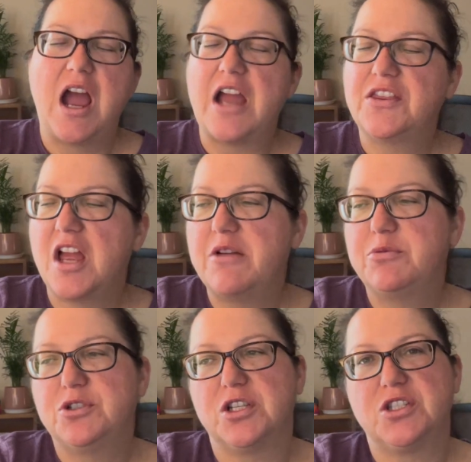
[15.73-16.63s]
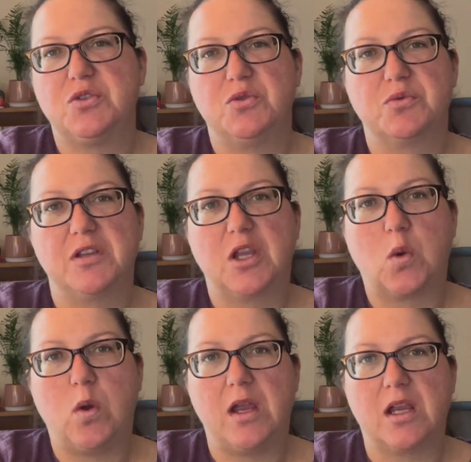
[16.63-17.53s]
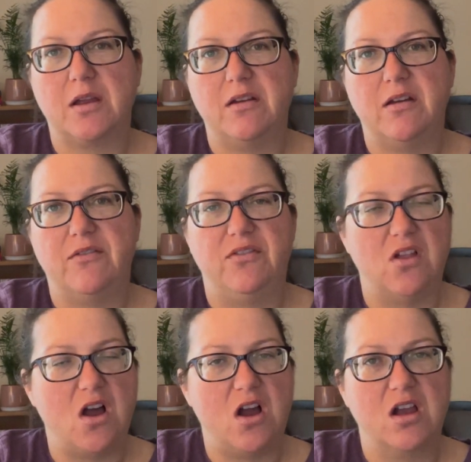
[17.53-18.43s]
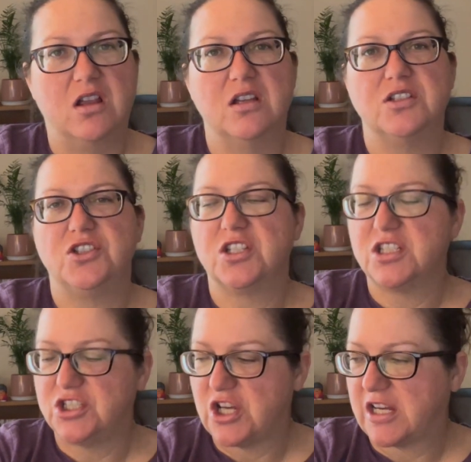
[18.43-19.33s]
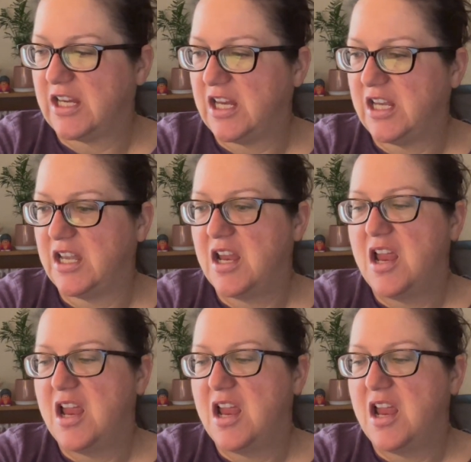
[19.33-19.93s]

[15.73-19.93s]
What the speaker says: I thought I would just do a really quick vlog just to check in.